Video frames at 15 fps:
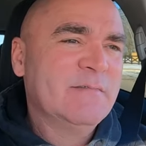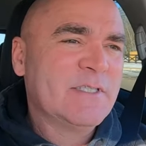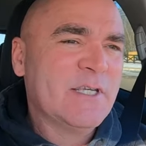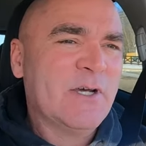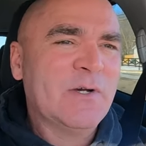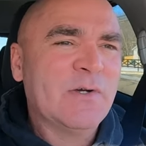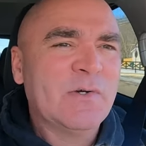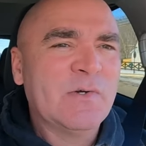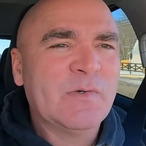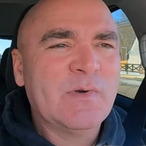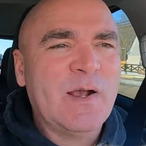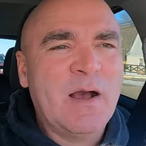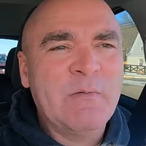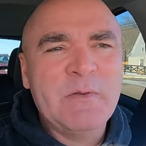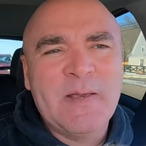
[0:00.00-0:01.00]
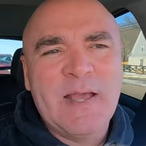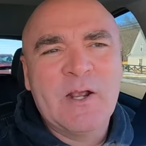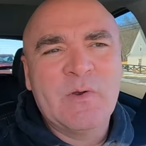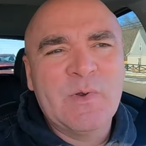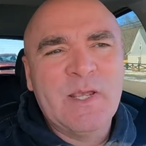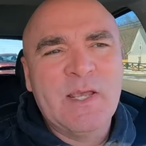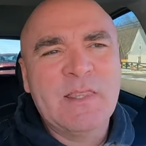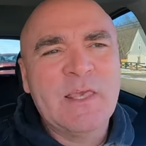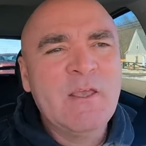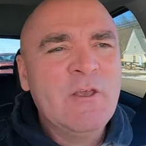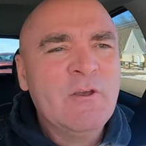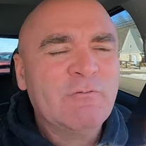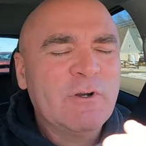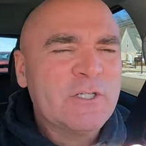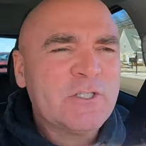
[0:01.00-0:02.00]
So I'll be back with
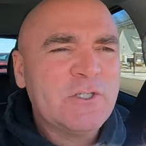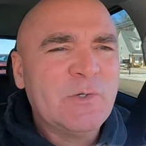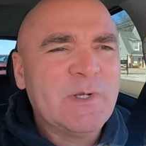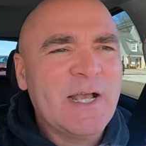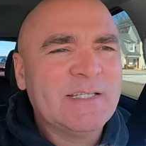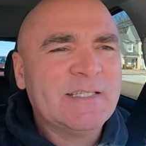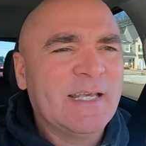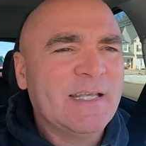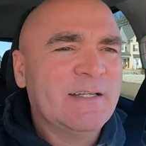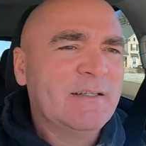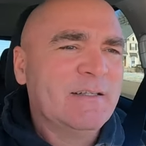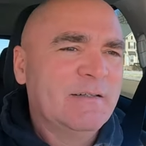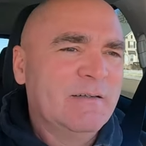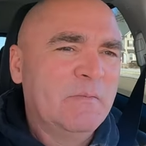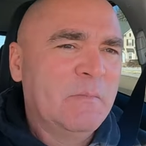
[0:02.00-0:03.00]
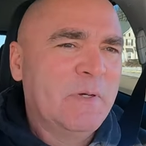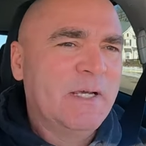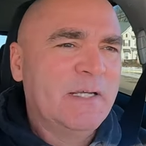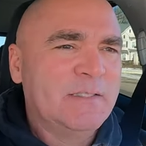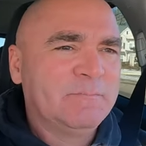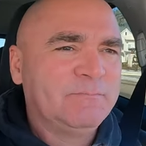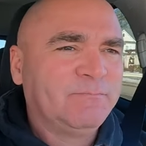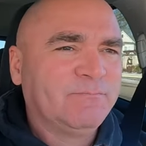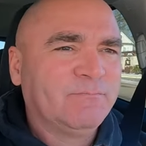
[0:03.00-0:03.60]
fresh new content. But